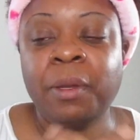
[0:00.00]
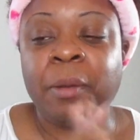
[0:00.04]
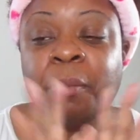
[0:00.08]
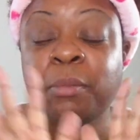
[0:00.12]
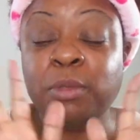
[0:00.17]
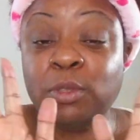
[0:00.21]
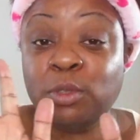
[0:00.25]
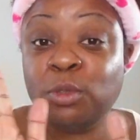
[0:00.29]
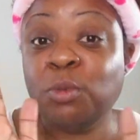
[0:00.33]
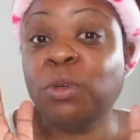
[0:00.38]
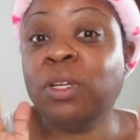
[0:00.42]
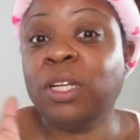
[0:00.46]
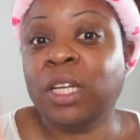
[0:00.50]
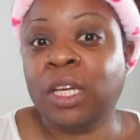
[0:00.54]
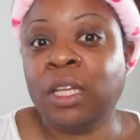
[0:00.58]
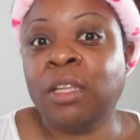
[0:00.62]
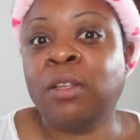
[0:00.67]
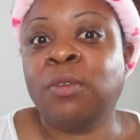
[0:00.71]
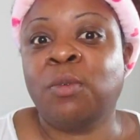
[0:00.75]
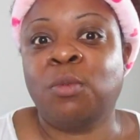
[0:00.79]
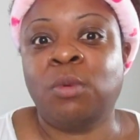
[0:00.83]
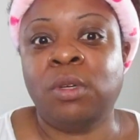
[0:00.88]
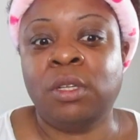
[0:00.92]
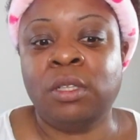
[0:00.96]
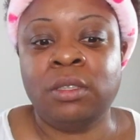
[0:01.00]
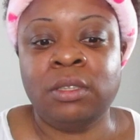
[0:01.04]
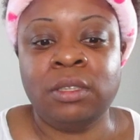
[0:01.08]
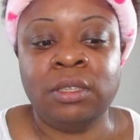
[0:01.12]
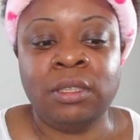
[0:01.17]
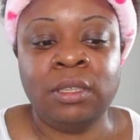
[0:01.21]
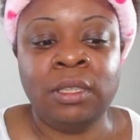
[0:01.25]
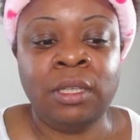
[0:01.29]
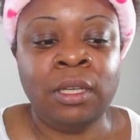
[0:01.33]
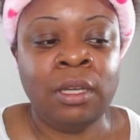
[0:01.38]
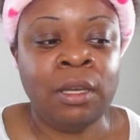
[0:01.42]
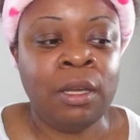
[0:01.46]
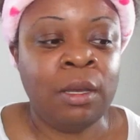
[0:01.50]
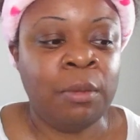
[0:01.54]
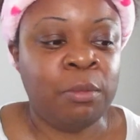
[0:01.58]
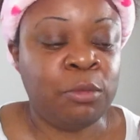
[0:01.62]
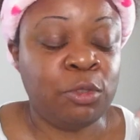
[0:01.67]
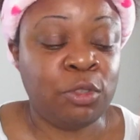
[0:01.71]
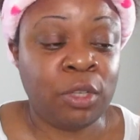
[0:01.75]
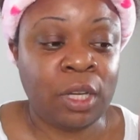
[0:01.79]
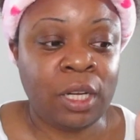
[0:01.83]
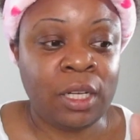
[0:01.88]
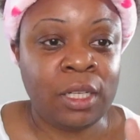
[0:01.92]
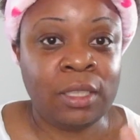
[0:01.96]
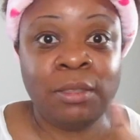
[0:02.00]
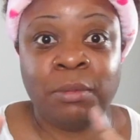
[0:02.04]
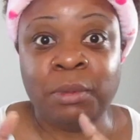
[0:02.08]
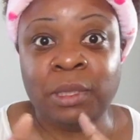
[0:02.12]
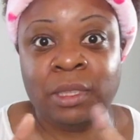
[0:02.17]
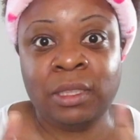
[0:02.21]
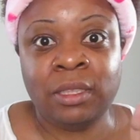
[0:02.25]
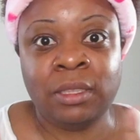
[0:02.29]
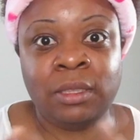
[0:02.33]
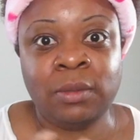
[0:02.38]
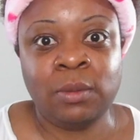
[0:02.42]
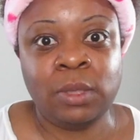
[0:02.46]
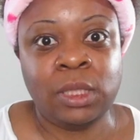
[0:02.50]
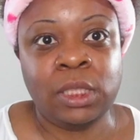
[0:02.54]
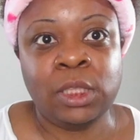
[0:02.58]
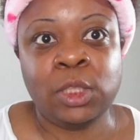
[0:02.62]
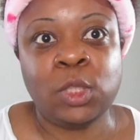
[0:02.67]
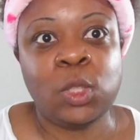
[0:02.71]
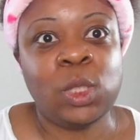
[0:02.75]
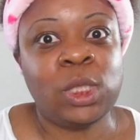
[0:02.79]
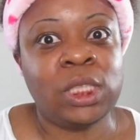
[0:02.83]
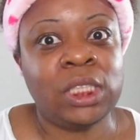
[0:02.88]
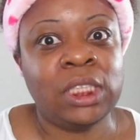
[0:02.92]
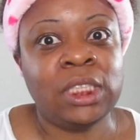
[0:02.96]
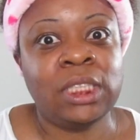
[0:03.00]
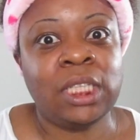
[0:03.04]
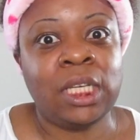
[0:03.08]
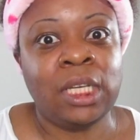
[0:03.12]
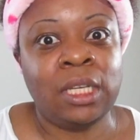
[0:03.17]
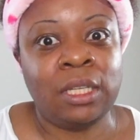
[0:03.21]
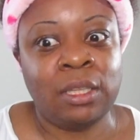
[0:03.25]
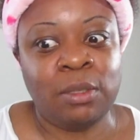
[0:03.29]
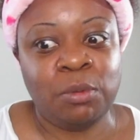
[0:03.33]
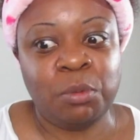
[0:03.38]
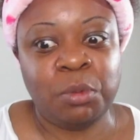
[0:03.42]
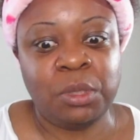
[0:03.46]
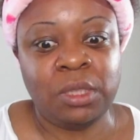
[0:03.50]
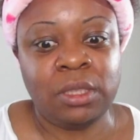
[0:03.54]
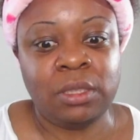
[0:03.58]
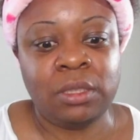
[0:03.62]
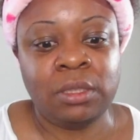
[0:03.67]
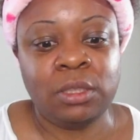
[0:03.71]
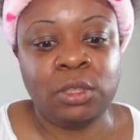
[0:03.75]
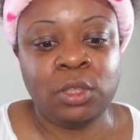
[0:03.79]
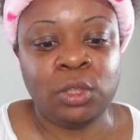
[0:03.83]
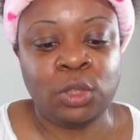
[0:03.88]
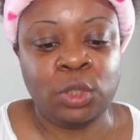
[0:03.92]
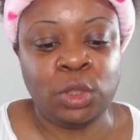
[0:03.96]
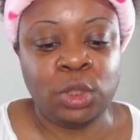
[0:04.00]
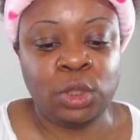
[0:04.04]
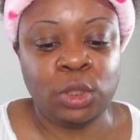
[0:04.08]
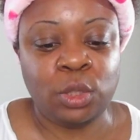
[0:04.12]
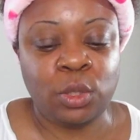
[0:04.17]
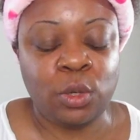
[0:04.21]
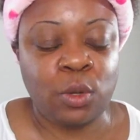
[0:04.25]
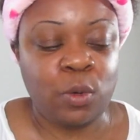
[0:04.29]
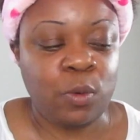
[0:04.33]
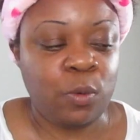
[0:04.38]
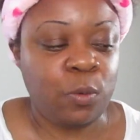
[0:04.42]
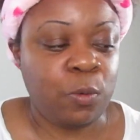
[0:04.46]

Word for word: I'm going to do another one. Try not to make this one as long as the other one. So,